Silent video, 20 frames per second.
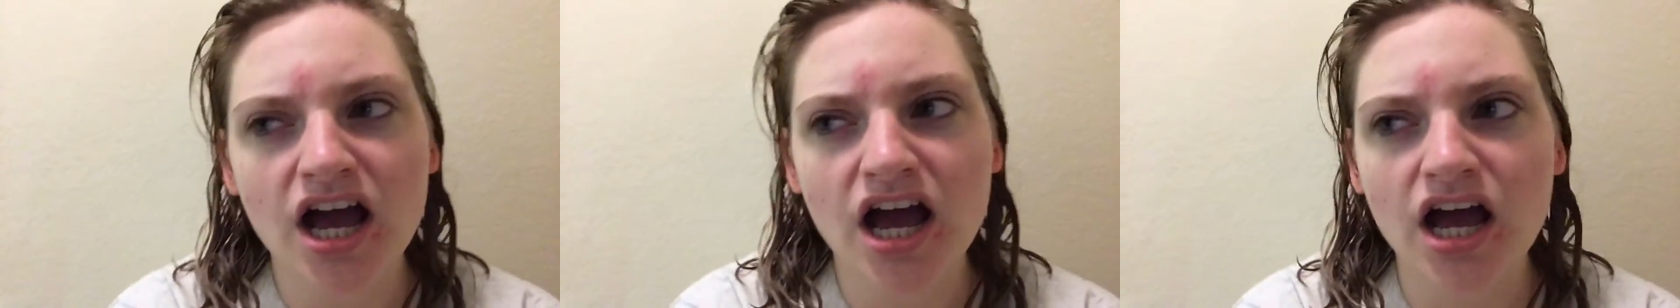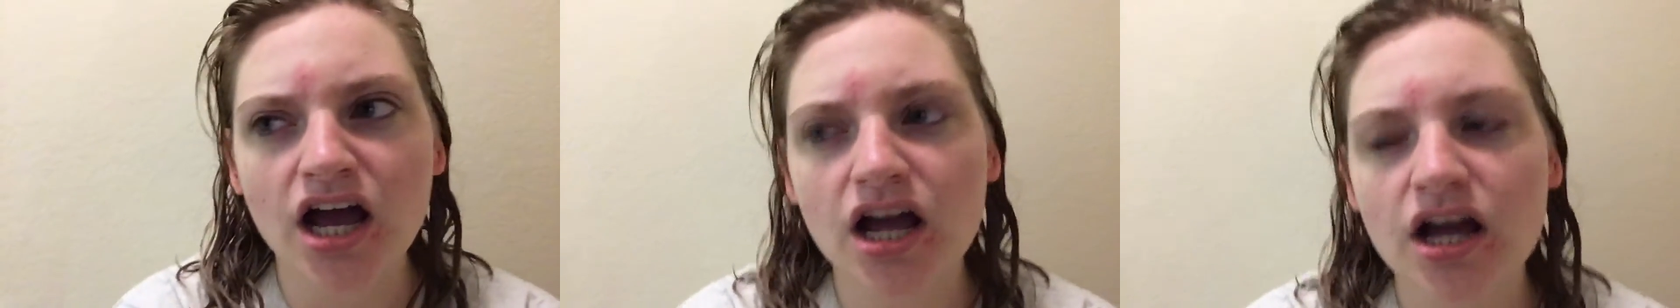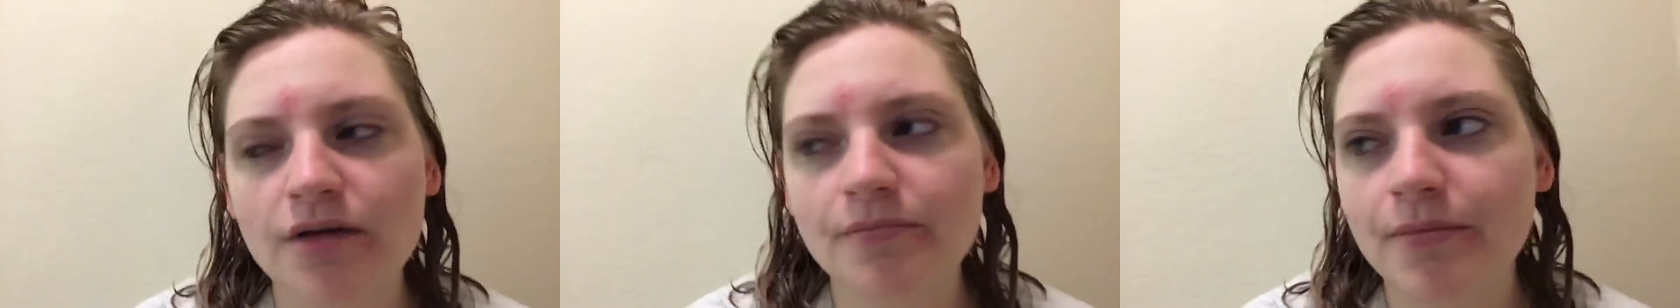
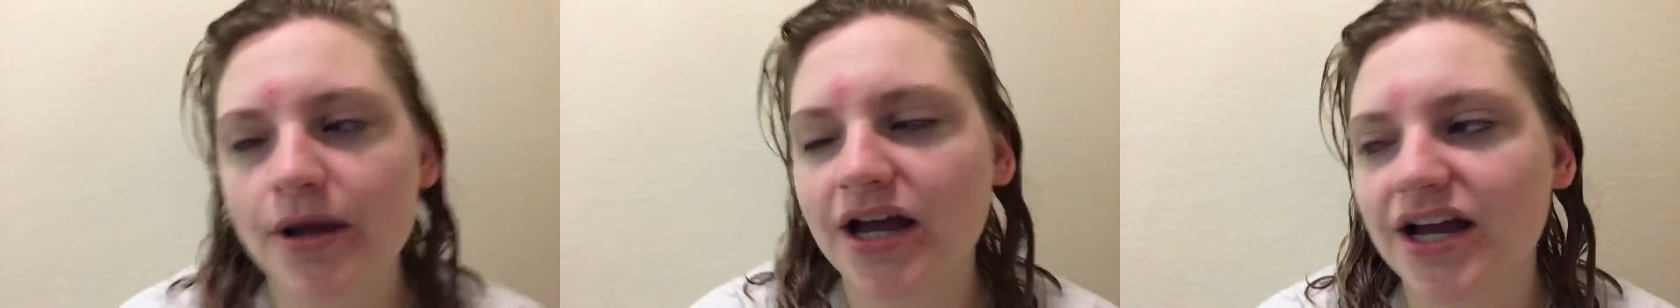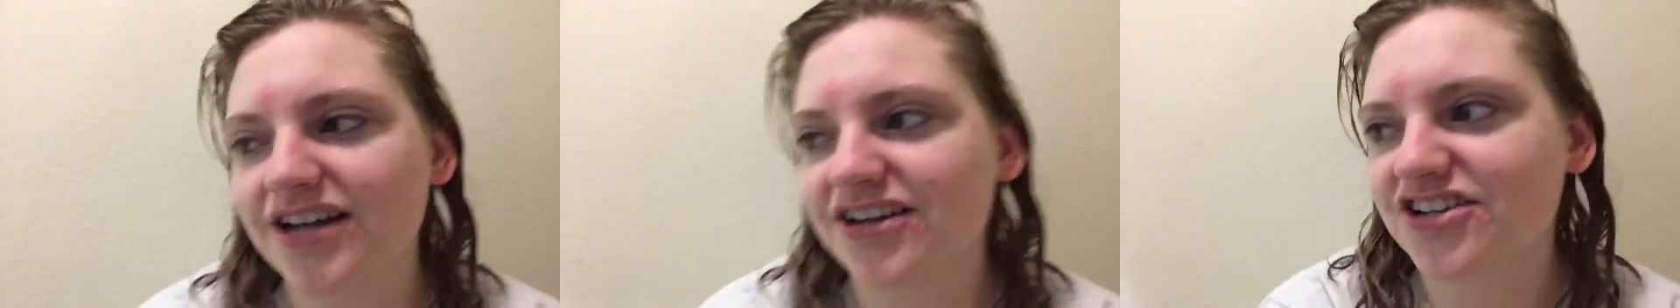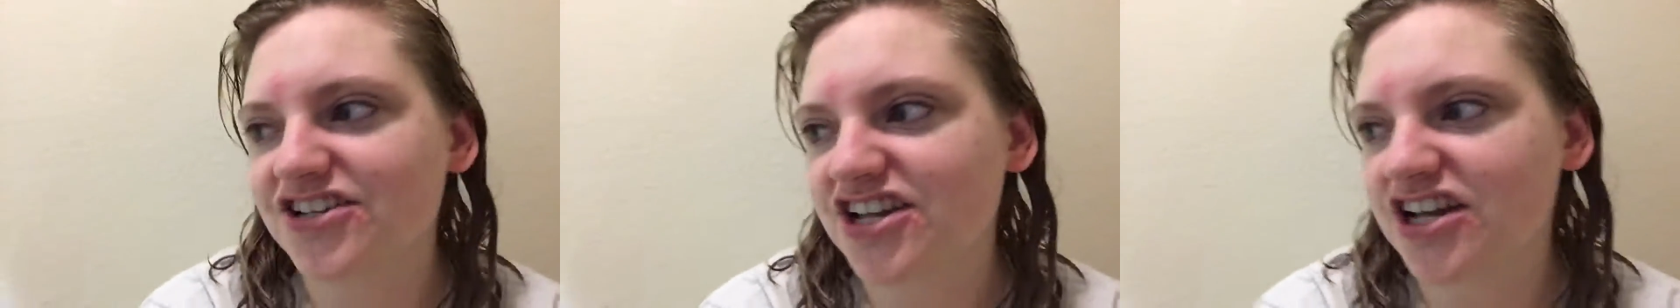
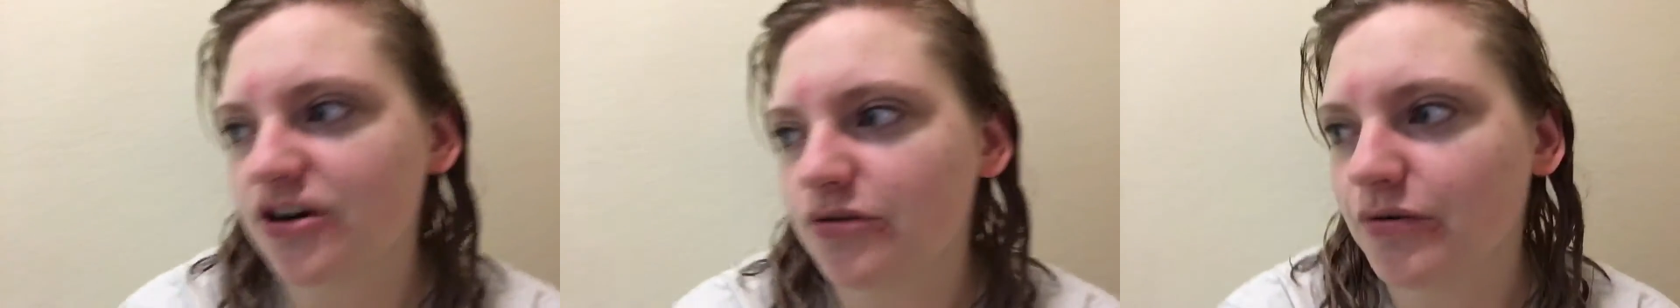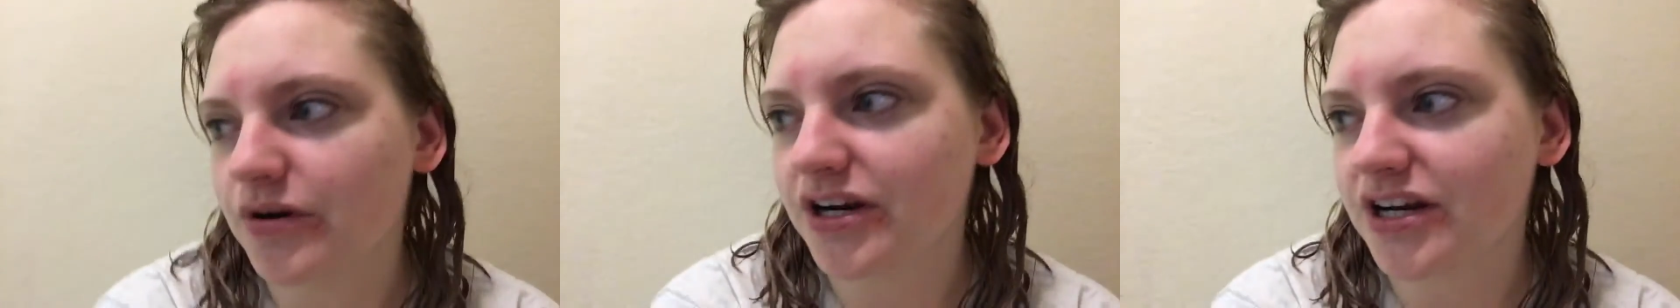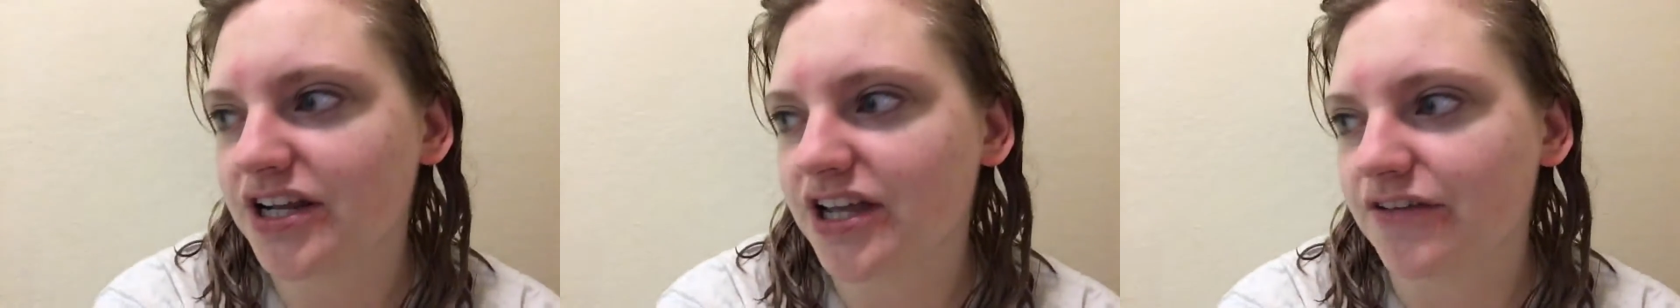I just kind of
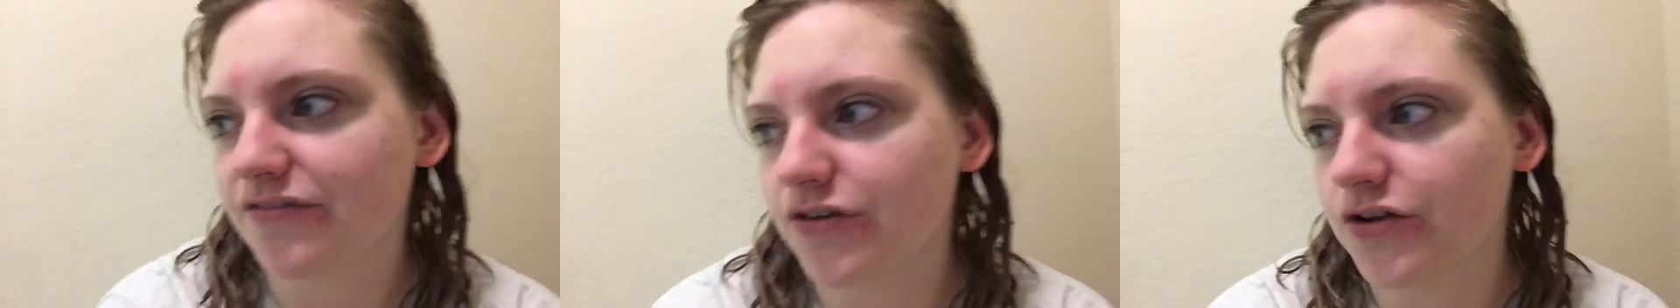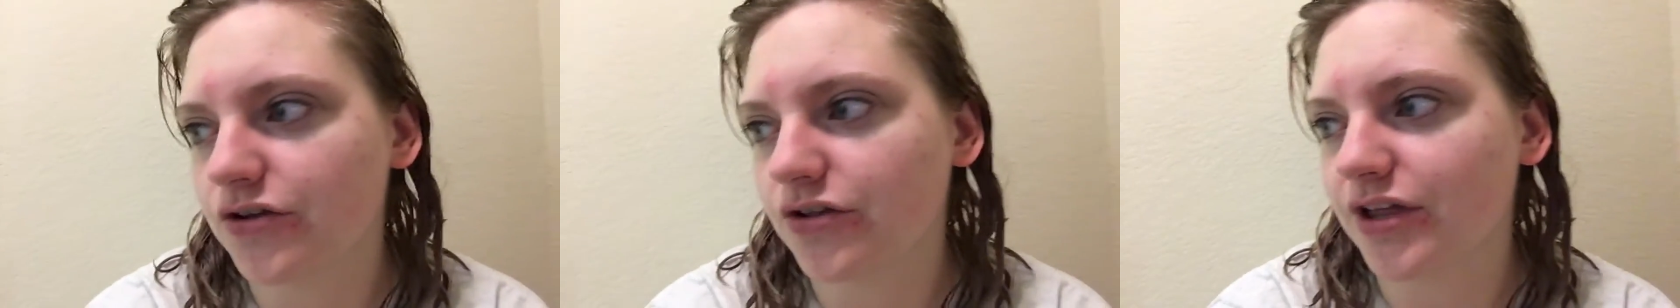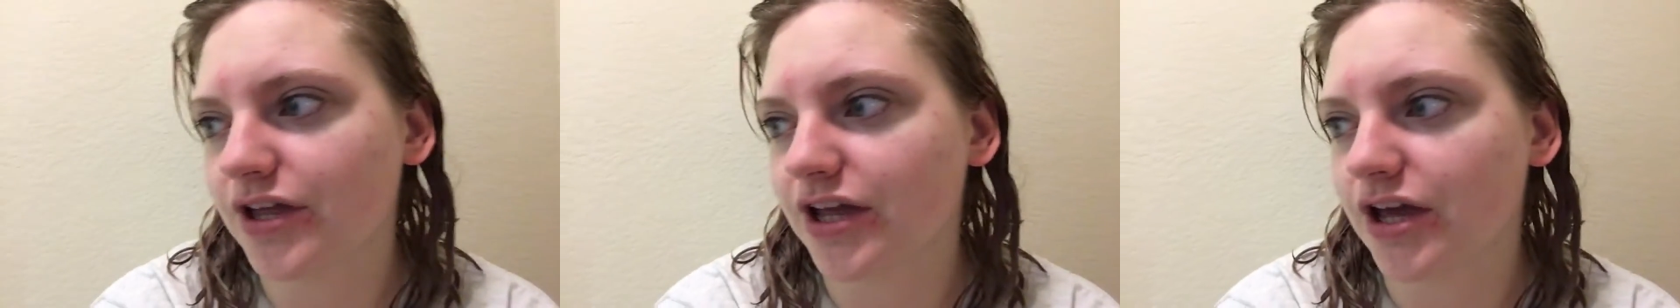wanted to give
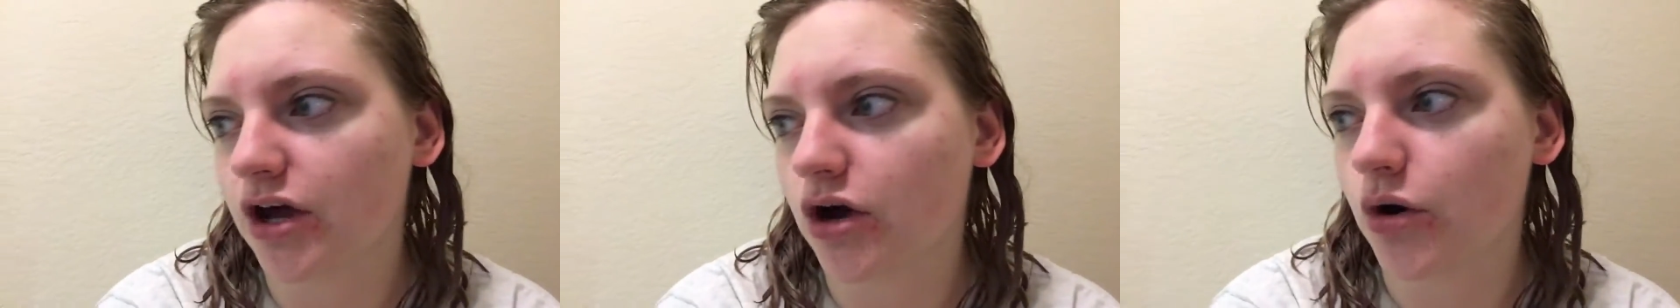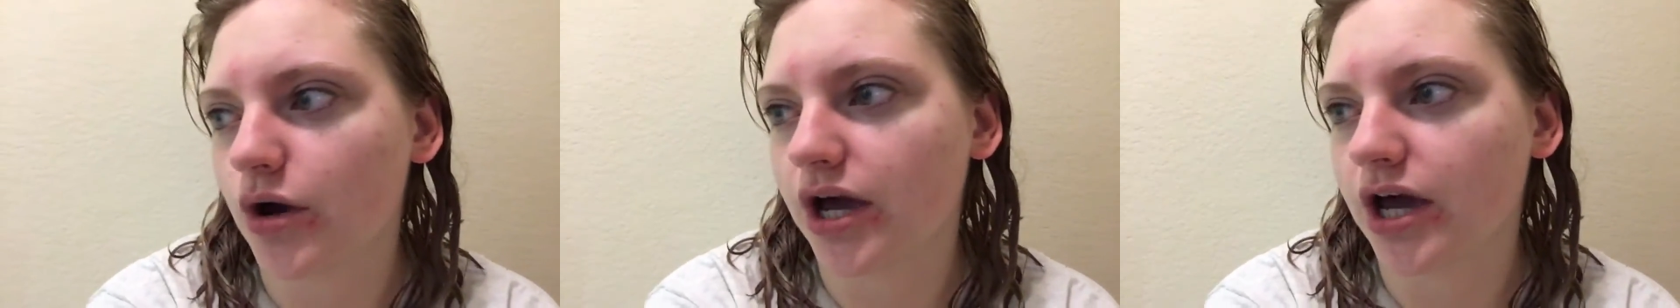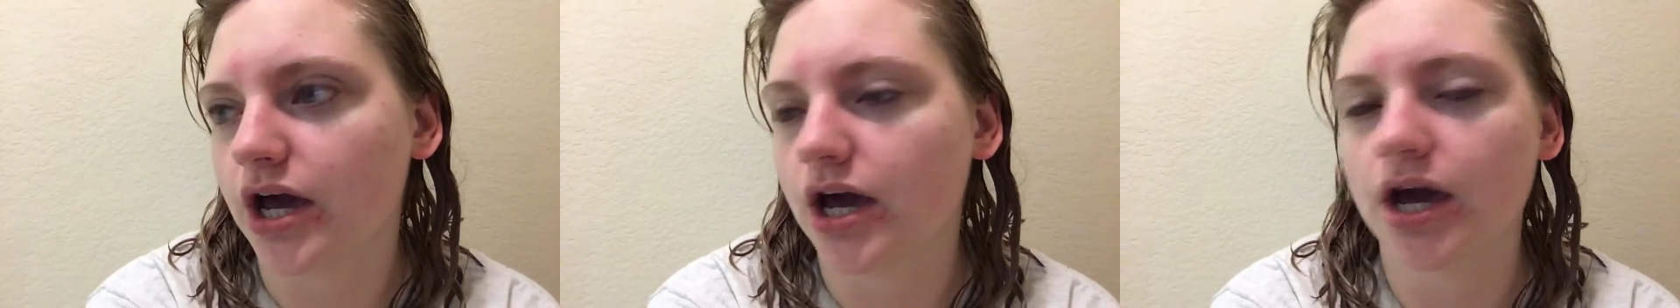you like a
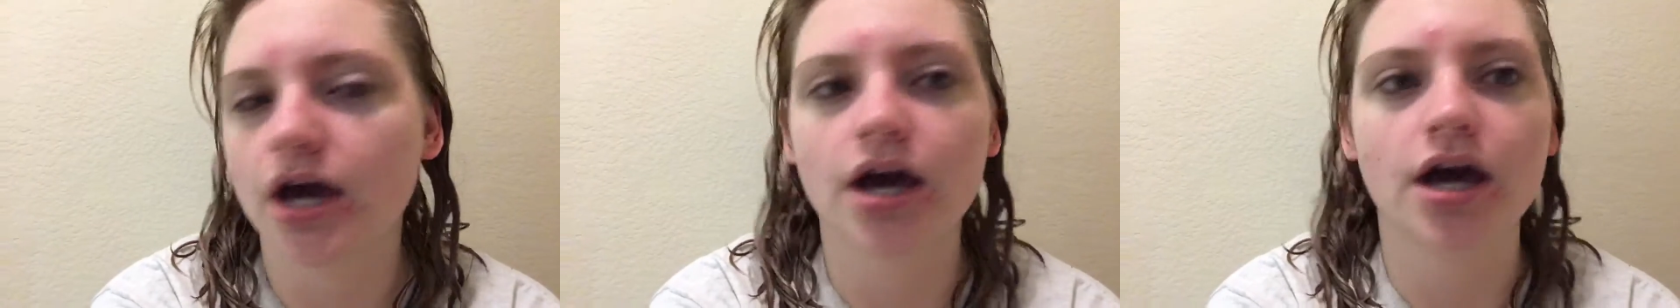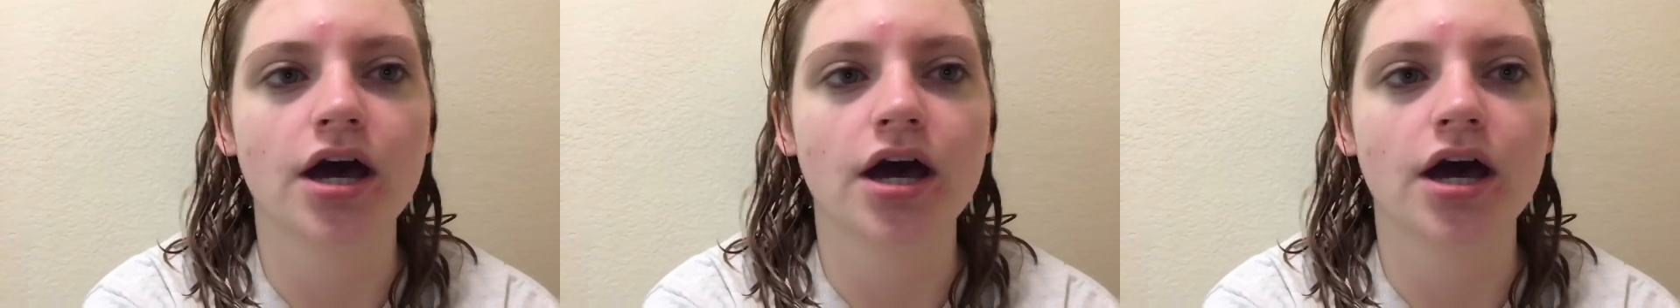quick